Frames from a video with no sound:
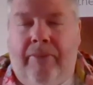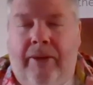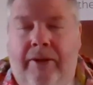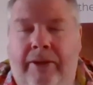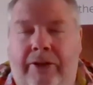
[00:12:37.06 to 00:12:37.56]

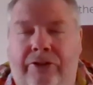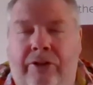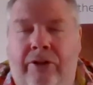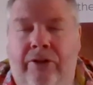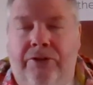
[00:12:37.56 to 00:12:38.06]
and then just
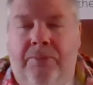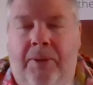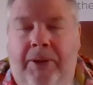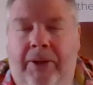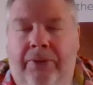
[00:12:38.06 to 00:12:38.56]
close my
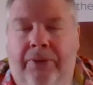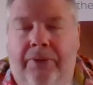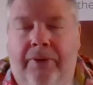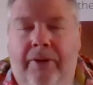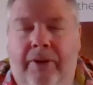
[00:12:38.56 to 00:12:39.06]
mouth,
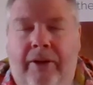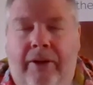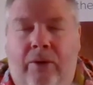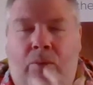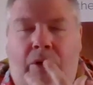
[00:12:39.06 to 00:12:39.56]

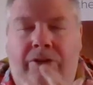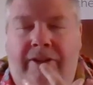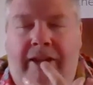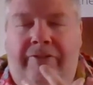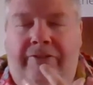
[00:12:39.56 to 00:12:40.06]
what's
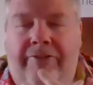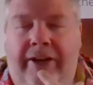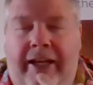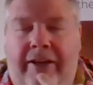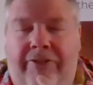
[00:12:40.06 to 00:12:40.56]
that
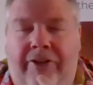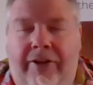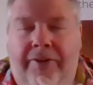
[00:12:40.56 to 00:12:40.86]
flavor